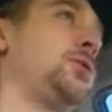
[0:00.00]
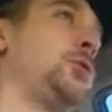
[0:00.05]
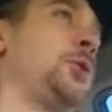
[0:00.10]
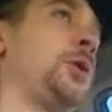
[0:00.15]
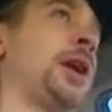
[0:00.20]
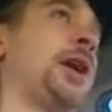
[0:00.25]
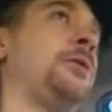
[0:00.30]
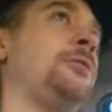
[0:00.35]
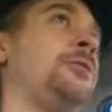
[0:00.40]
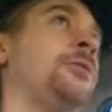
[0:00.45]

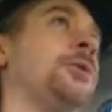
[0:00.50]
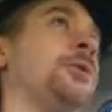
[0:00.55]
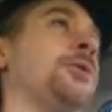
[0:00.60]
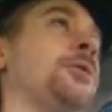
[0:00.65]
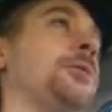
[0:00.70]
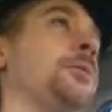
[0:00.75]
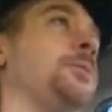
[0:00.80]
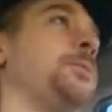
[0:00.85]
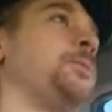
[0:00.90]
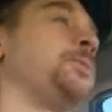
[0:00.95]
create
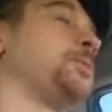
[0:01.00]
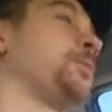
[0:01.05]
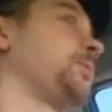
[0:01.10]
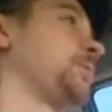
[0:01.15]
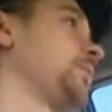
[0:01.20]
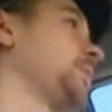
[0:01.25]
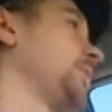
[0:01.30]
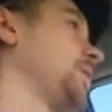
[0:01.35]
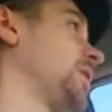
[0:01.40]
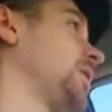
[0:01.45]
room.
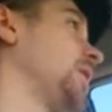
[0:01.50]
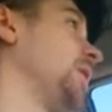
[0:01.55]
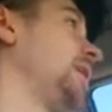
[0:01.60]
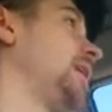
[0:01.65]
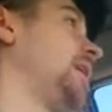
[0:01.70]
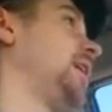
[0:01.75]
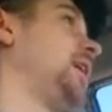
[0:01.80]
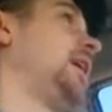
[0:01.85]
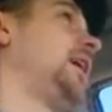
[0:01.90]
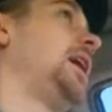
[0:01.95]

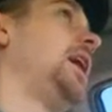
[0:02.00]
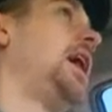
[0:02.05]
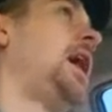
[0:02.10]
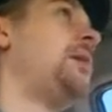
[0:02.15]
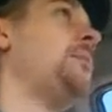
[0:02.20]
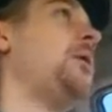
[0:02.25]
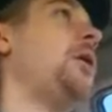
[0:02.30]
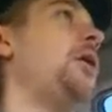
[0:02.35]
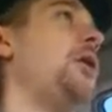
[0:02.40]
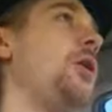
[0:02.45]

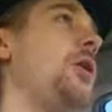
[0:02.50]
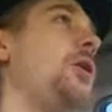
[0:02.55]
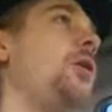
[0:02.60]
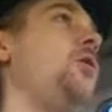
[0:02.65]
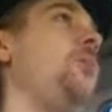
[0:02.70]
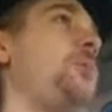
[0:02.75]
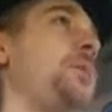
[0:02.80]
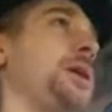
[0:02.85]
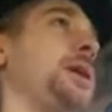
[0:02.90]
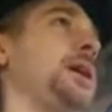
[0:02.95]
I'm
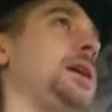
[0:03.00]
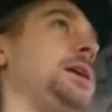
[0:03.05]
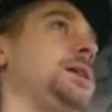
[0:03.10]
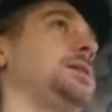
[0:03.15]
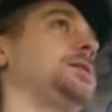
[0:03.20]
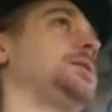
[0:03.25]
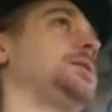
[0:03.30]
hoping